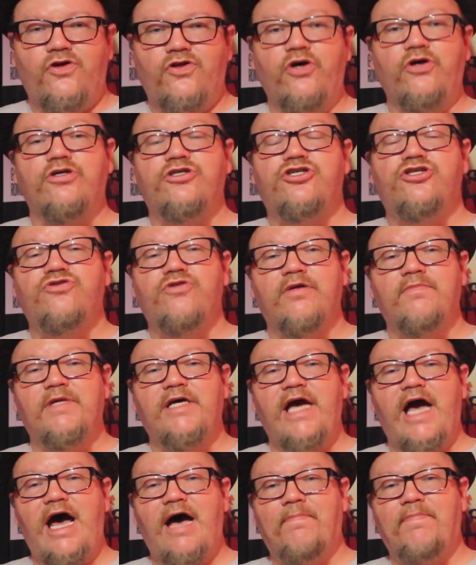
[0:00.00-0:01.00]
They're
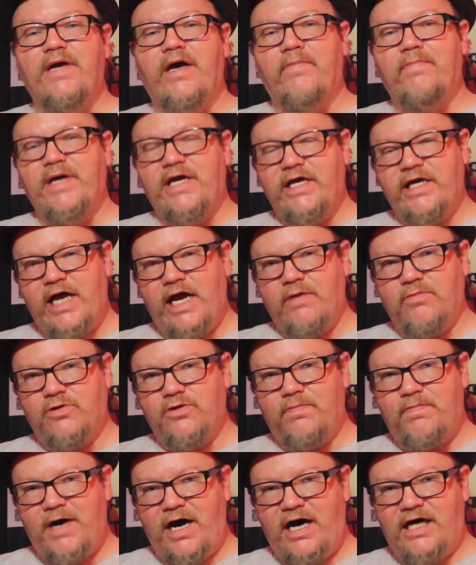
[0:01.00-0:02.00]
extremely happy at being able
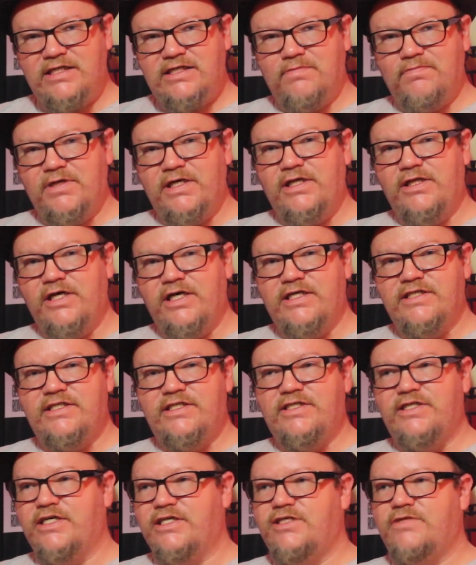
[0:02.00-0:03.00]
to possibly
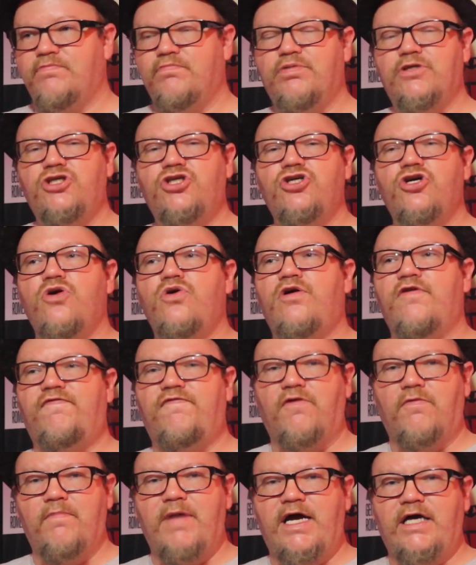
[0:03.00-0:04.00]
list this
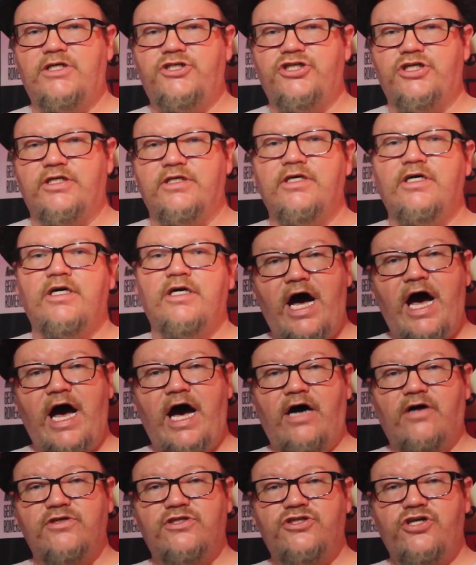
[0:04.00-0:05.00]
beautiful mansion, a
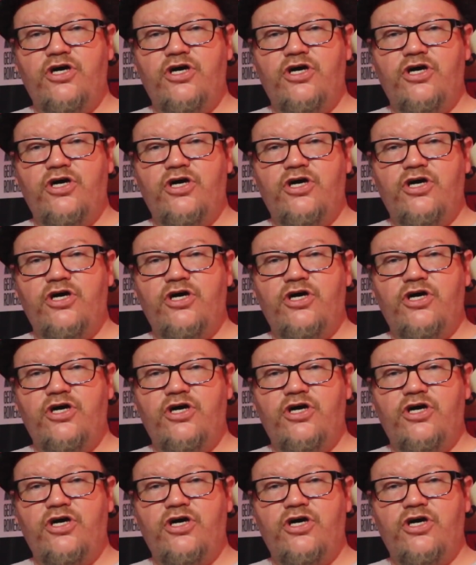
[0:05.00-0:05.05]
house